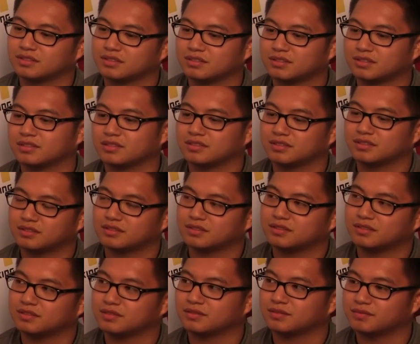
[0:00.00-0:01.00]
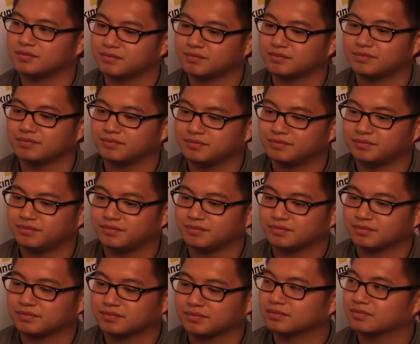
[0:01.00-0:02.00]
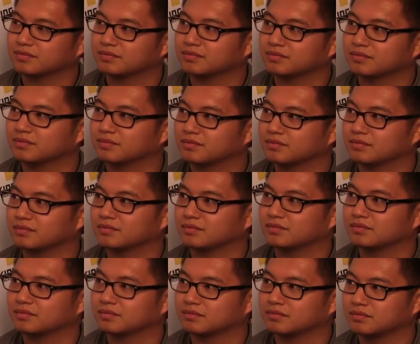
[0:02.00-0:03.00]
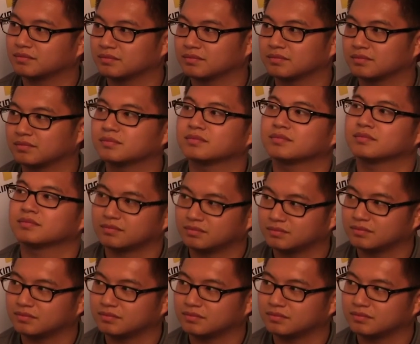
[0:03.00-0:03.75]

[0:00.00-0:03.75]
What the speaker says: The person shown says nothing.